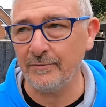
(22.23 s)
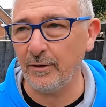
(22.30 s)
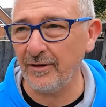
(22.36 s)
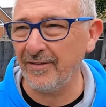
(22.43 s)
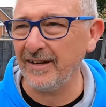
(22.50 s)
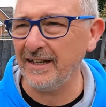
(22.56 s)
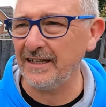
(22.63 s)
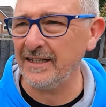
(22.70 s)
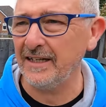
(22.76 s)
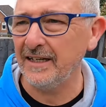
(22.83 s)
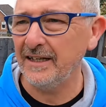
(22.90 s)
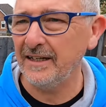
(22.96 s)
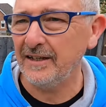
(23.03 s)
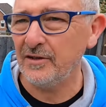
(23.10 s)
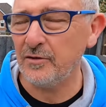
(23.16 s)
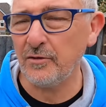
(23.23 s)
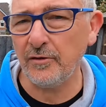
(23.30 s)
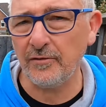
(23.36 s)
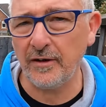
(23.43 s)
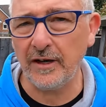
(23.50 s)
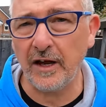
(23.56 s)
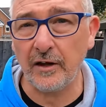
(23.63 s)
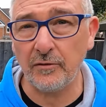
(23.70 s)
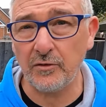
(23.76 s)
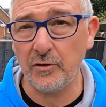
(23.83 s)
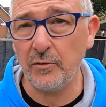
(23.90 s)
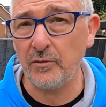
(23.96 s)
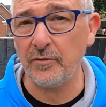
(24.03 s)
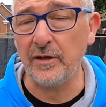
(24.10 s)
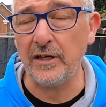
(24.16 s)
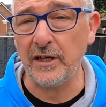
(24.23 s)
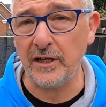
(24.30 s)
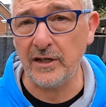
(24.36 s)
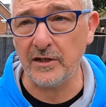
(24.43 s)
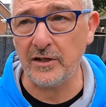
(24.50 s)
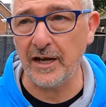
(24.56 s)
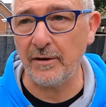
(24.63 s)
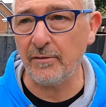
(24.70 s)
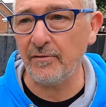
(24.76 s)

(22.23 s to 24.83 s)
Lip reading: Well, I've had it sort of 2-3 years now.